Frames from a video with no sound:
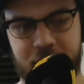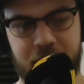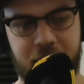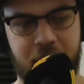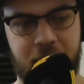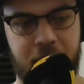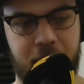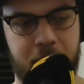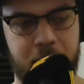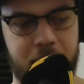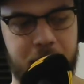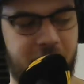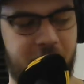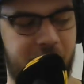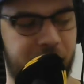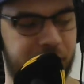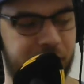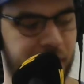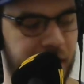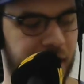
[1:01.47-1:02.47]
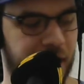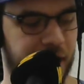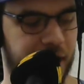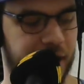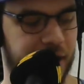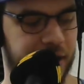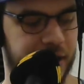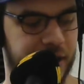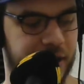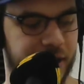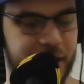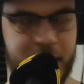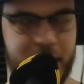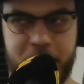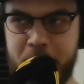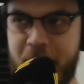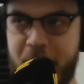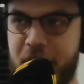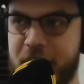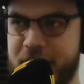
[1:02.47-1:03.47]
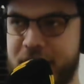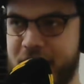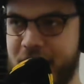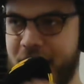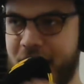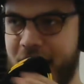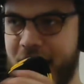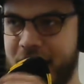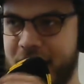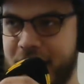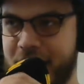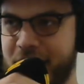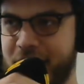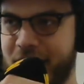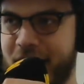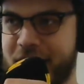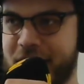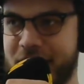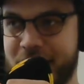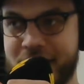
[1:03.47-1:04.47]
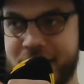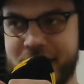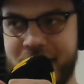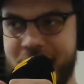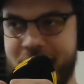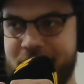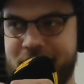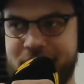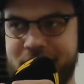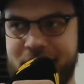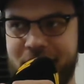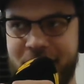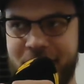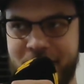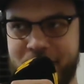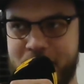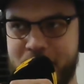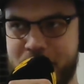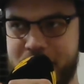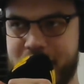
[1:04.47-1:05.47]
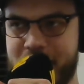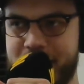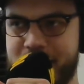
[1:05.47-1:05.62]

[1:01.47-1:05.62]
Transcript: I have a embarrassing and eclectic taste of music.